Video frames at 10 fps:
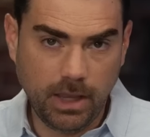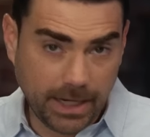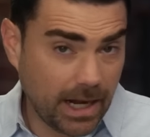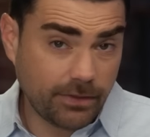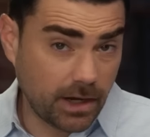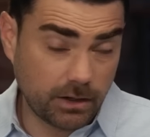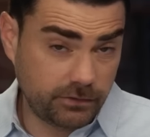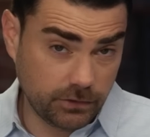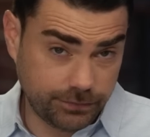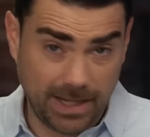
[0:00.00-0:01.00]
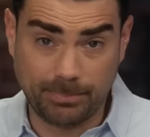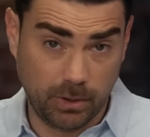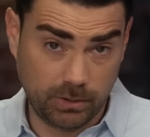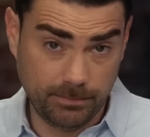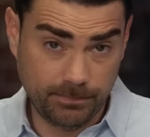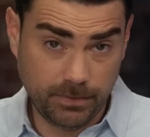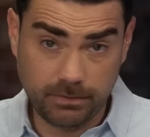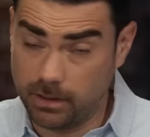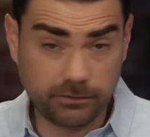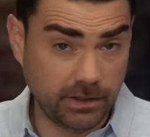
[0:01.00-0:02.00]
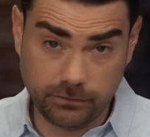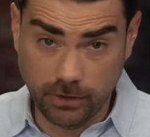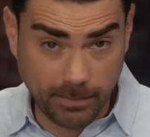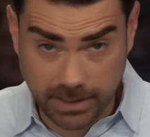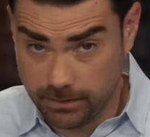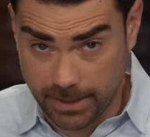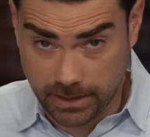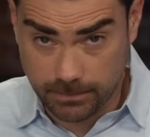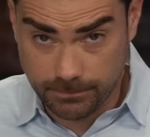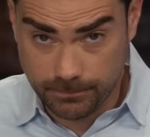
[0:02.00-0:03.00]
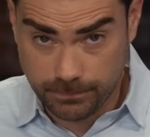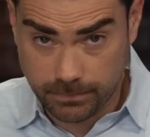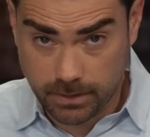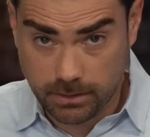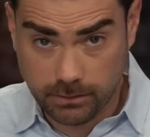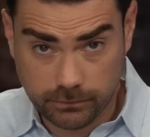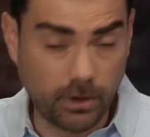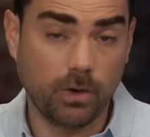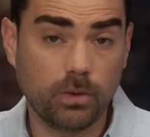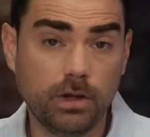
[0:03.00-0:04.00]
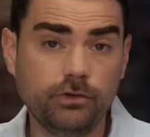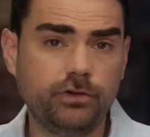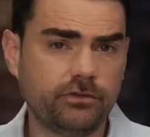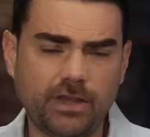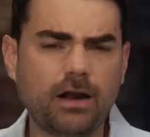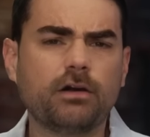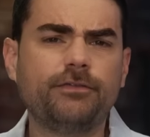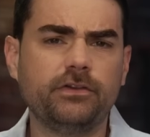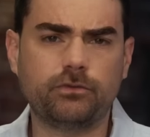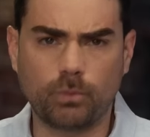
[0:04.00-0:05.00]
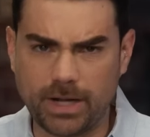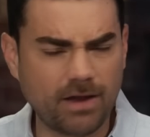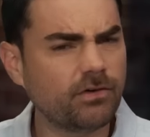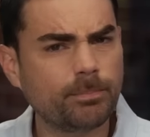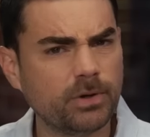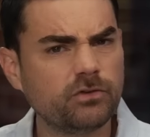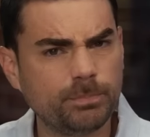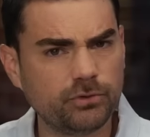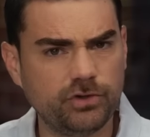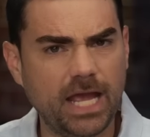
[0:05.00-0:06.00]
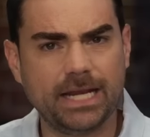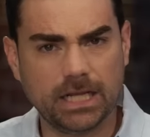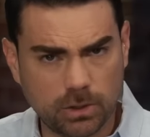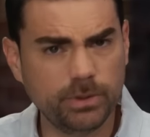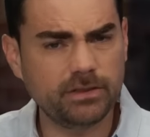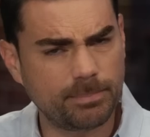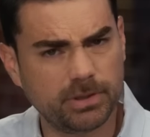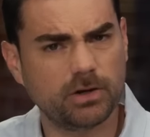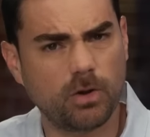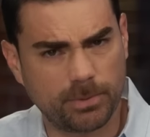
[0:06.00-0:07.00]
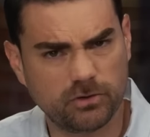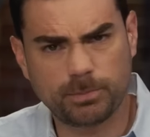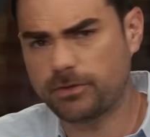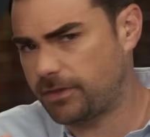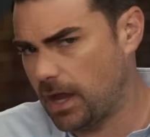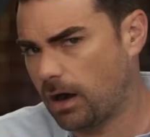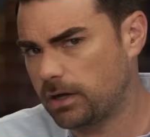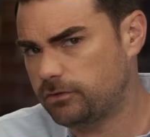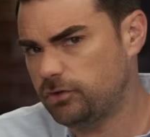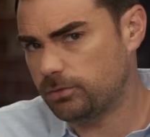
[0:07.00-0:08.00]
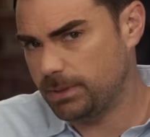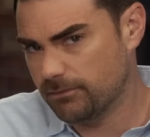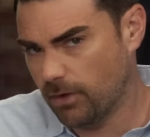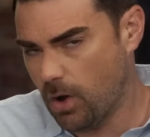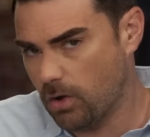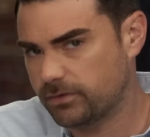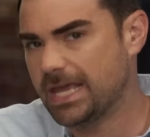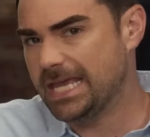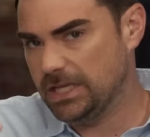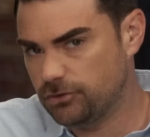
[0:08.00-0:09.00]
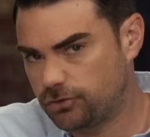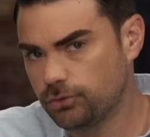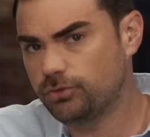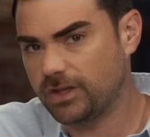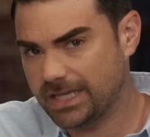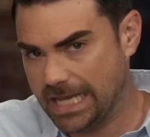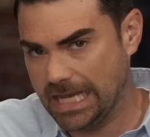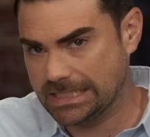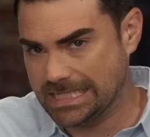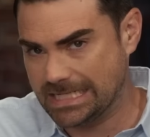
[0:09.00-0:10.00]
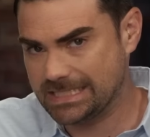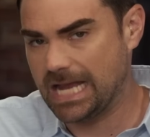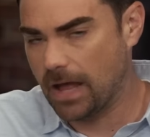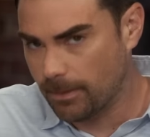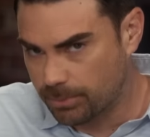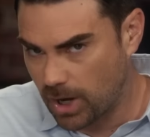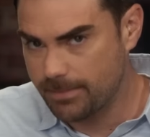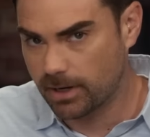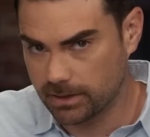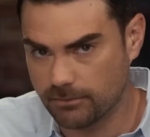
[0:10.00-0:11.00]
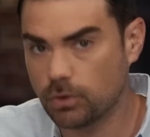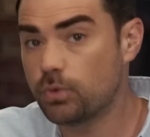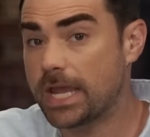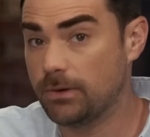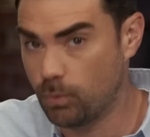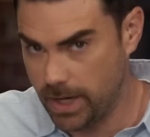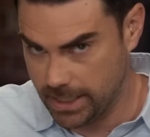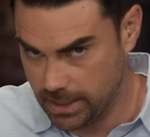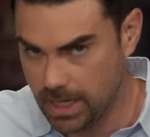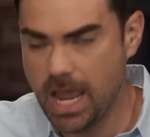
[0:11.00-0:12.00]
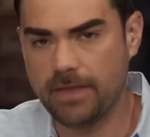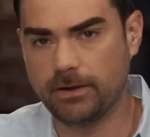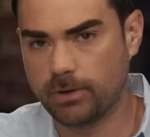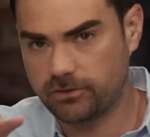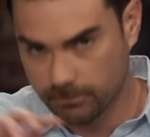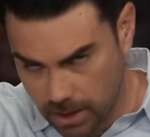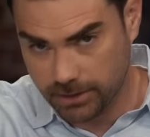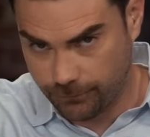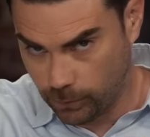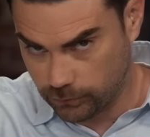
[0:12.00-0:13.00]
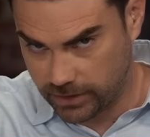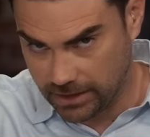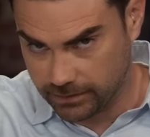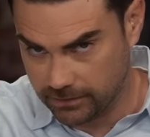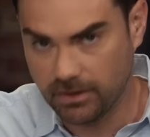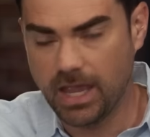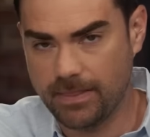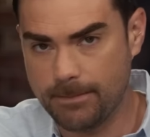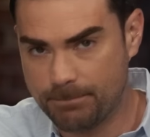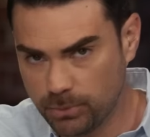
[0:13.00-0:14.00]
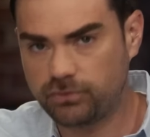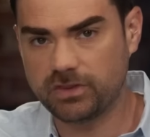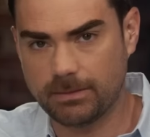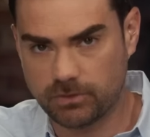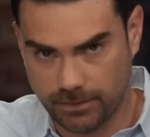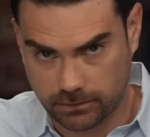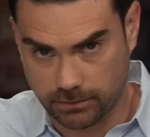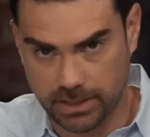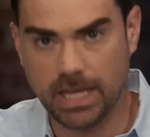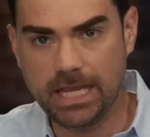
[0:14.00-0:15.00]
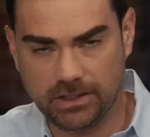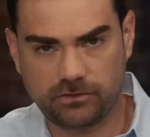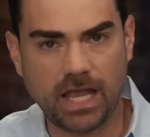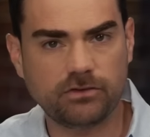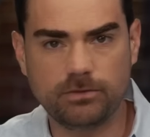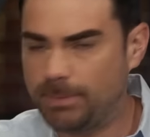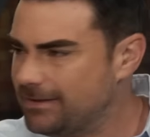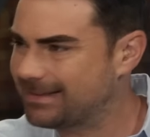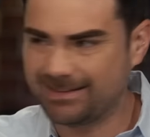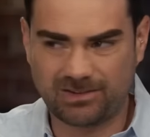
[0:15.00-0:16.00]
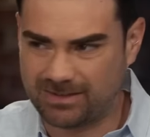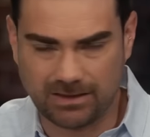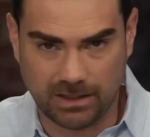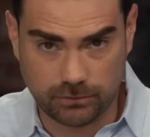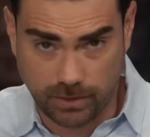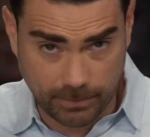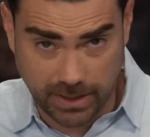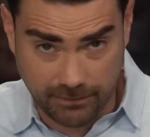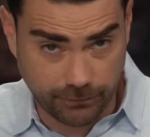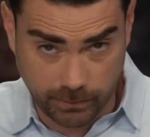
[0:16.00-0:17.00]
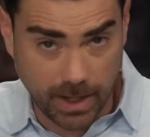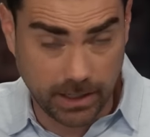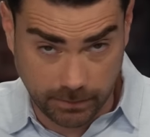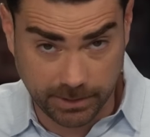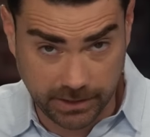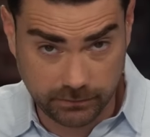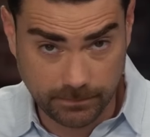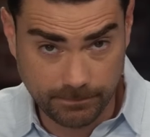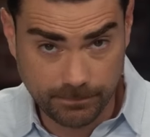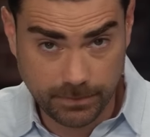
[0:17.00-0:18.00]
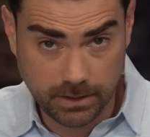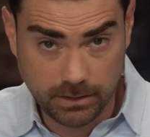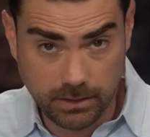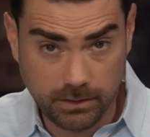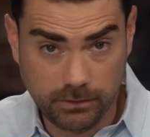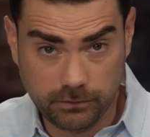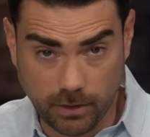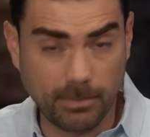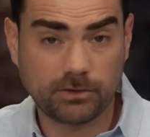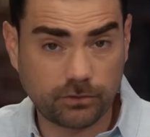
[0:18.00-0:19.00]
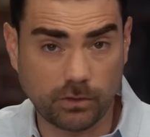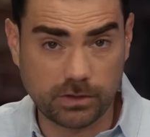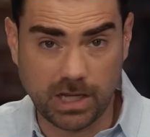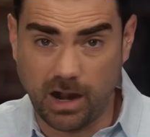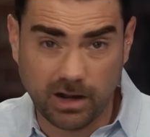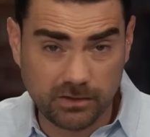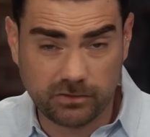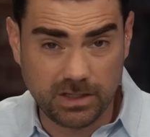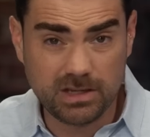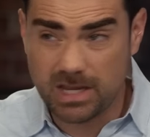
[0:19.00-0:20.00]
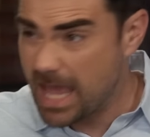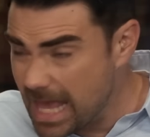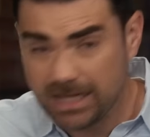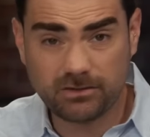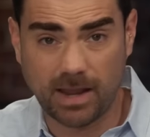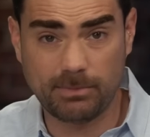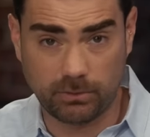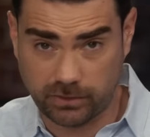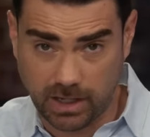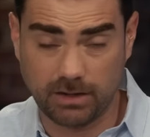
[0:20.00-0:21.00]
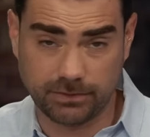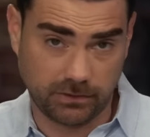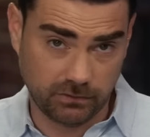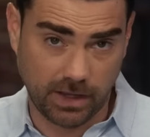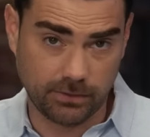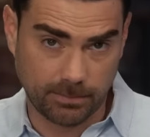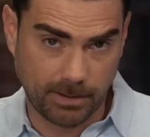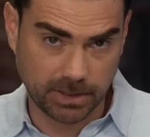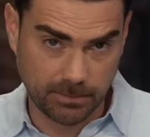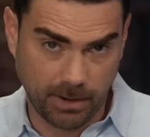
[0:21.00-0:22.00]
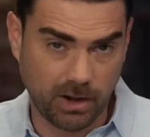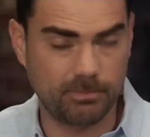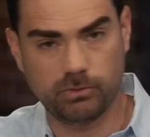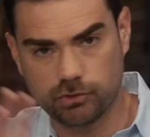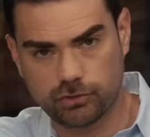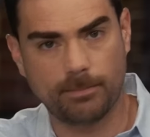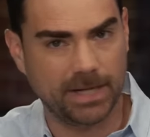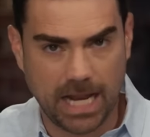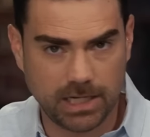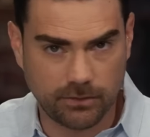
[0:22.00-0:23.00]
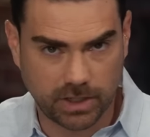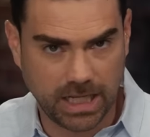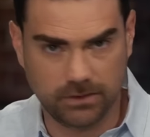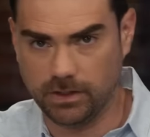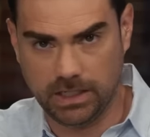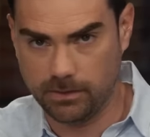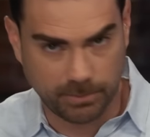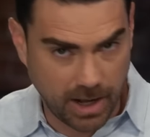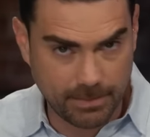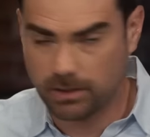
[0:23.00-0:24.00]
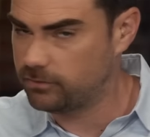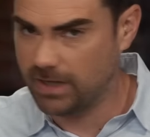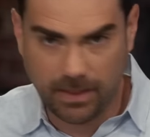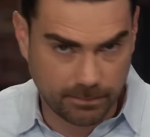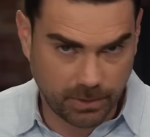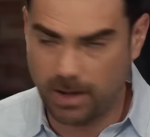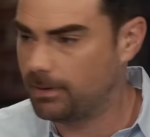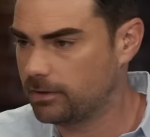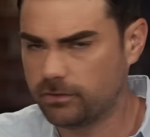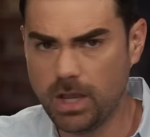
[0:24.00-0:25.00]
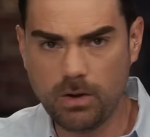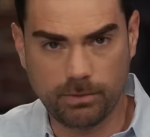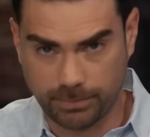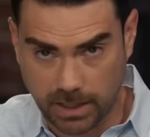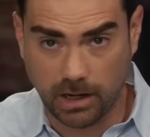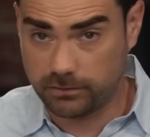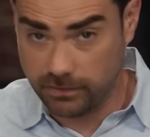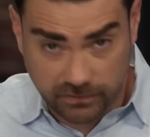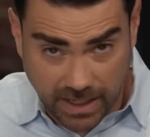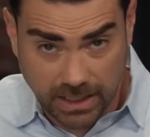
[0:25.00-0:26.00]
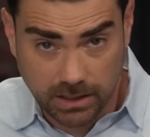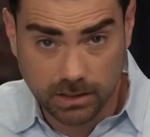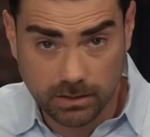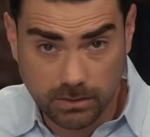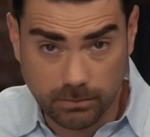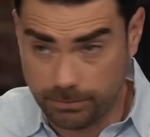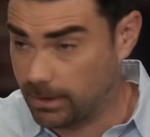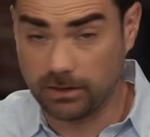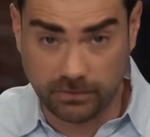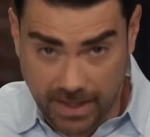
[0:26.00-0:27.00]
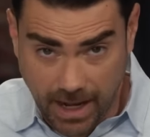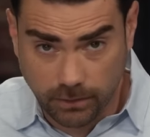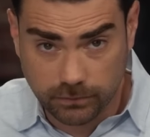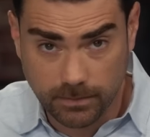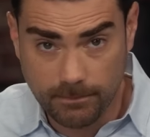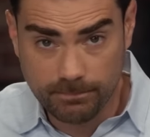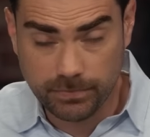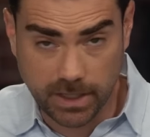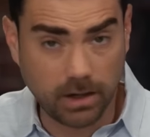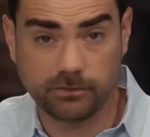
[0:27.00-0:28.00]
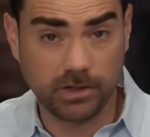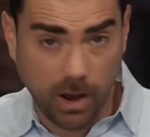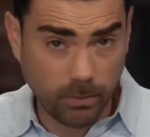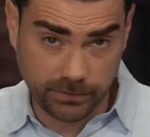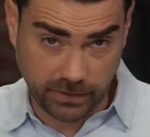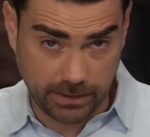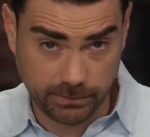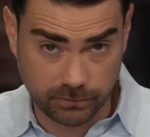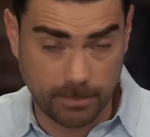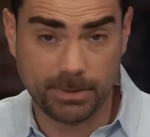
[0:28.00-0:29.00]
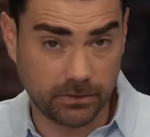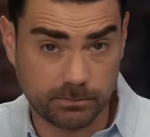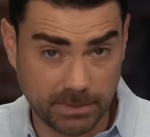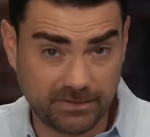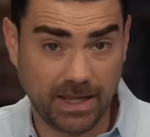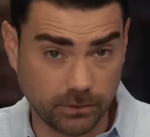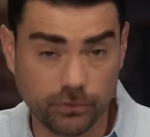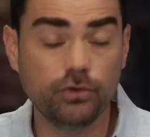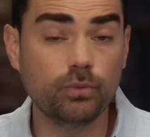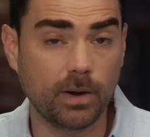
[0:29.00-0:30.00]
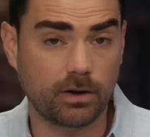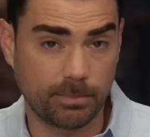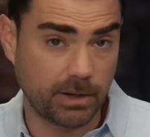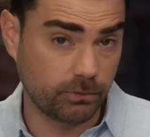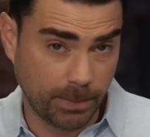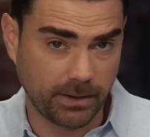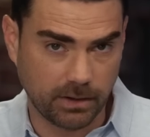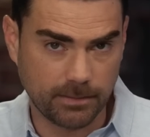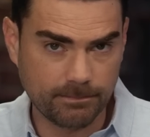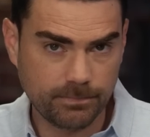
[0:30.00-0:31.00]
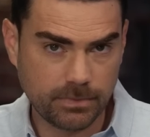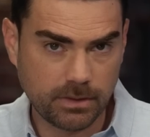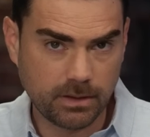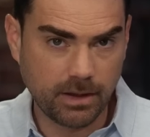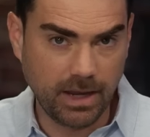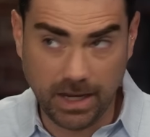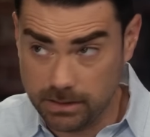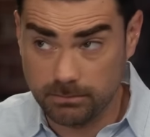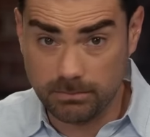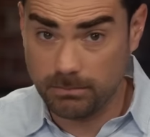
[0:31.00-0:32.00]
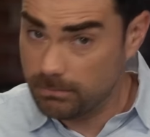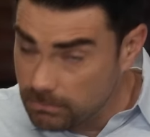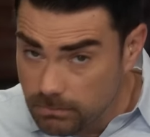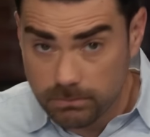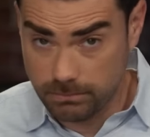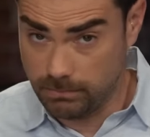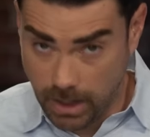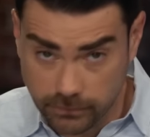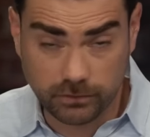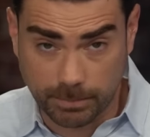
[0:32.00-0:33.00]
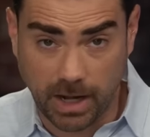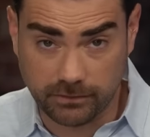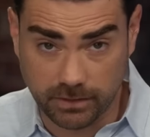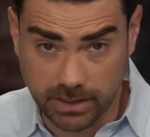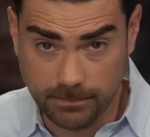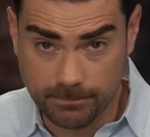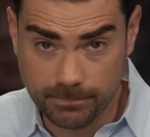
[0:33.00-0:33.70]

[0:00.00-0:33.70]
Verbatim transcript: And now the RNC is flat broke. The RNC has no money in the bank. So she has sacrificed whatever principle she had, including the political principle that the RNC should be involved in choosing candidates on the primary level who can win and then raising money for those candidates and then boosting them to victory. Instead, she basically just said that Trump could have free reign of the place. So much so that the RNC anytime there was a conflict inside the Republican Party between Trump and any other candidate in the primaries, not in the primaries, with regard to the Senate, with regard to the House, the RNC always sided with Trump because McDaniel knew where her bread was buttered. And unsurprisingly,